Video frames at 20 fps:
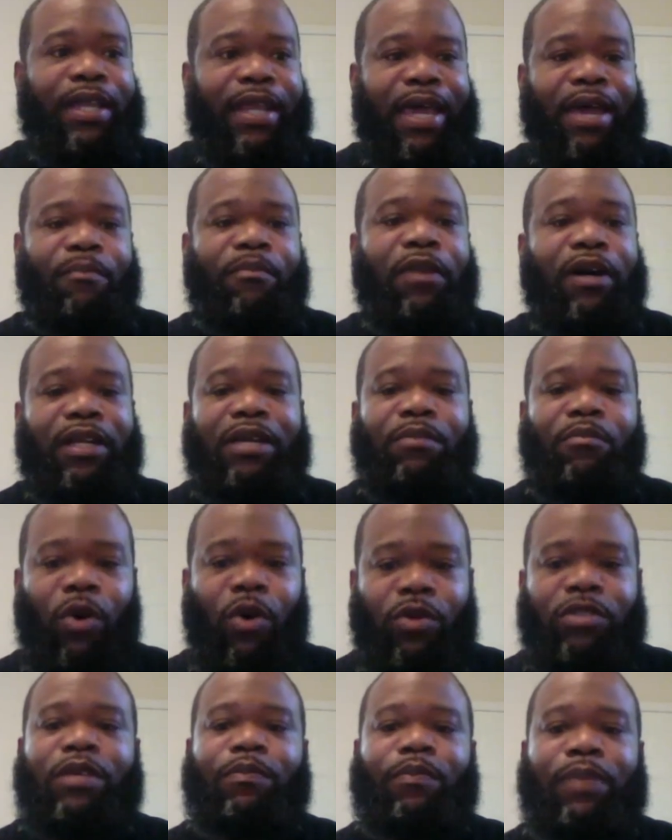that money
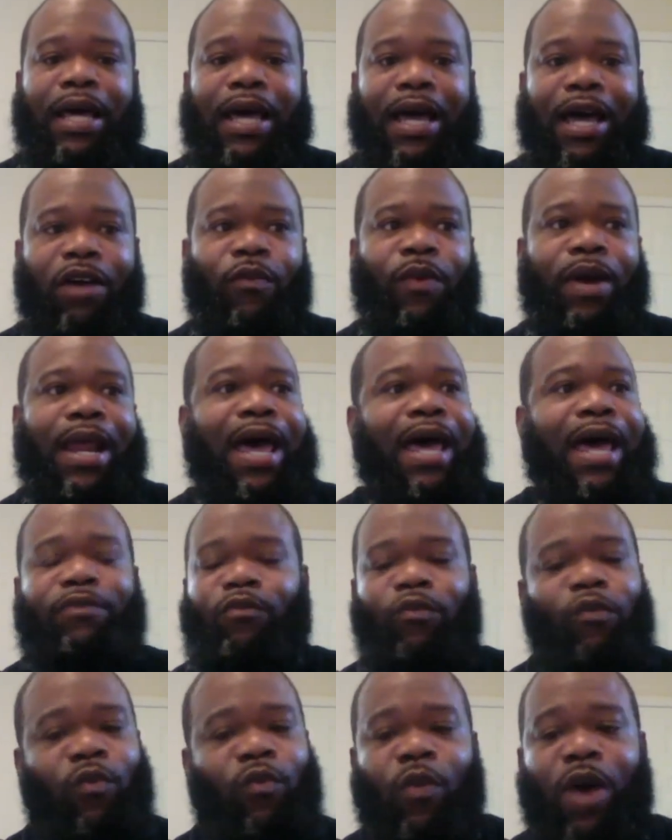multiplied
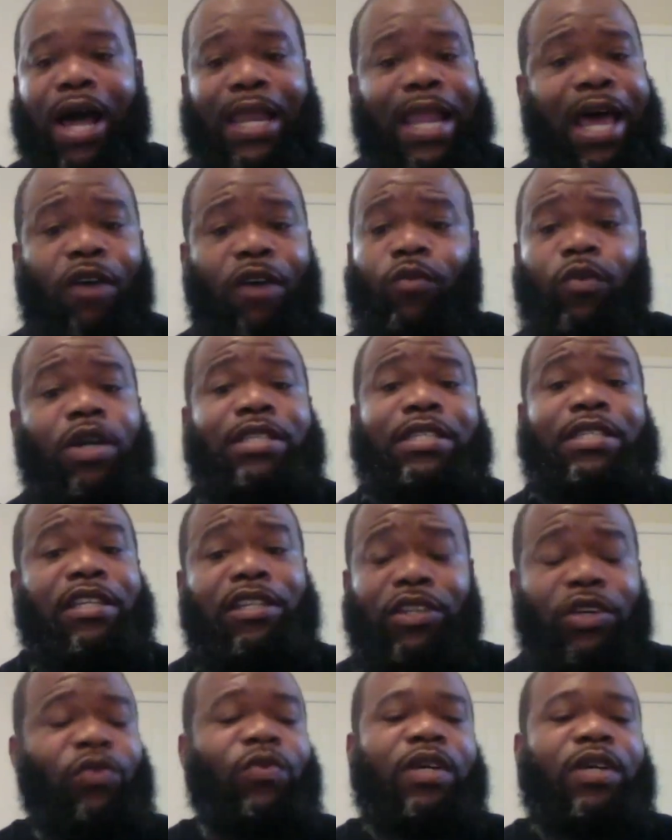while I wasn't
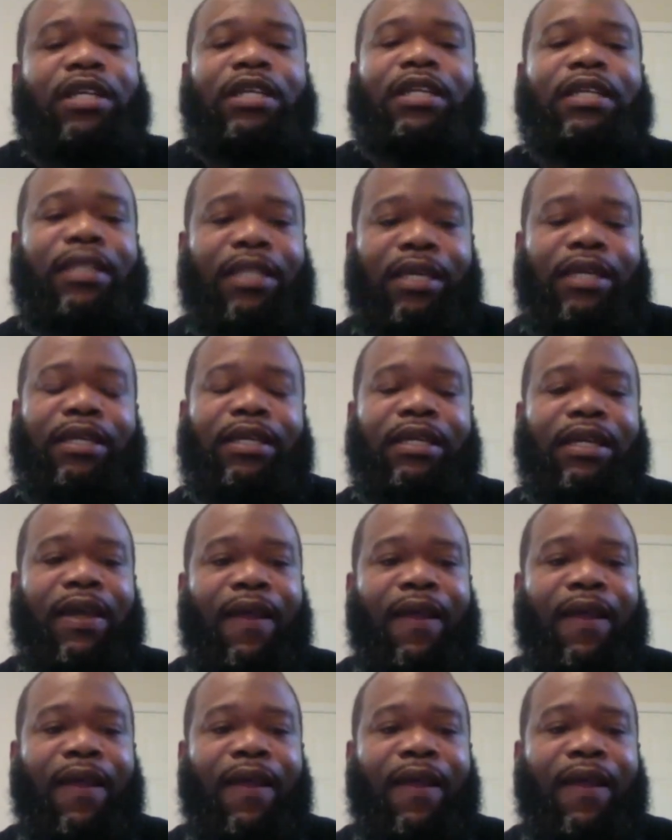doing anything